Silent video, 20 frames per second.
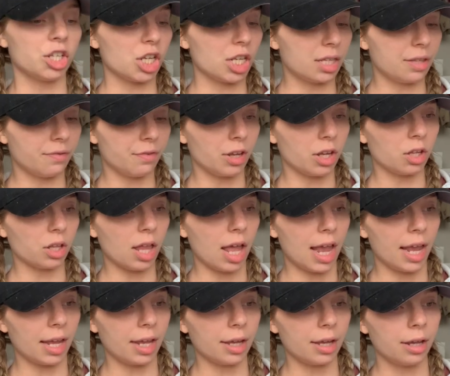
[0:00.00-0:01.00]
just feel
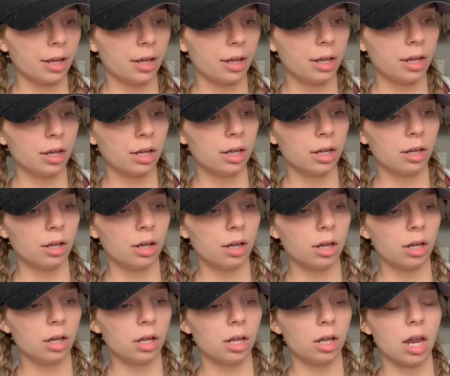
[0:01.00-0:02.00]
like
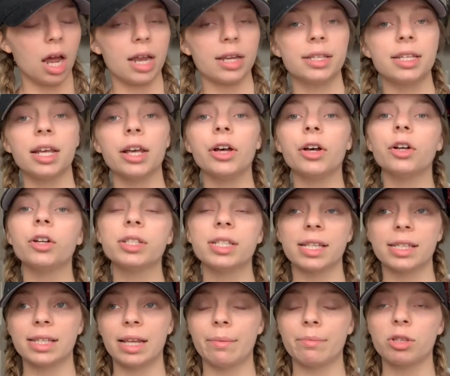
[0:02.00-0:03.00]

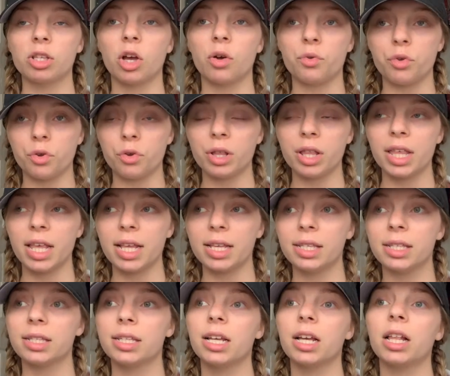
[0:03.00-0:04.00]
since I'm so new to this,
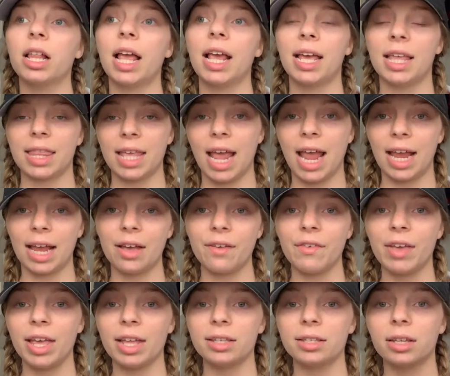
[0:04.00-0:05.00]
until I get the hang of
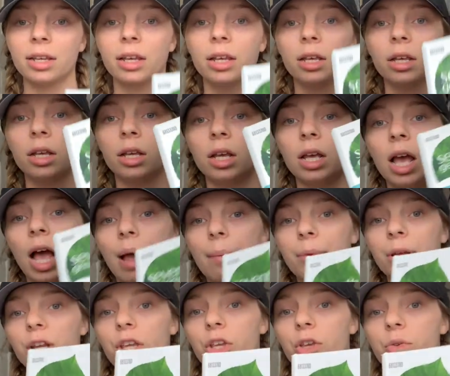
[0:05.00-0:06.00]
it, I'm
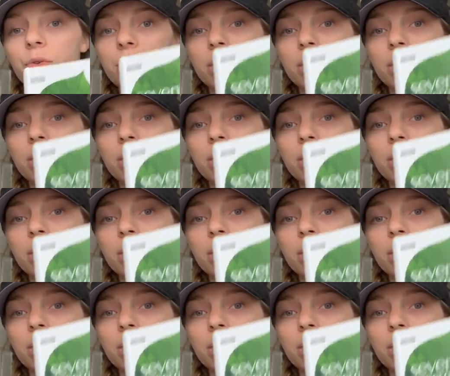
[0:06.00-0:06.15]
gonna use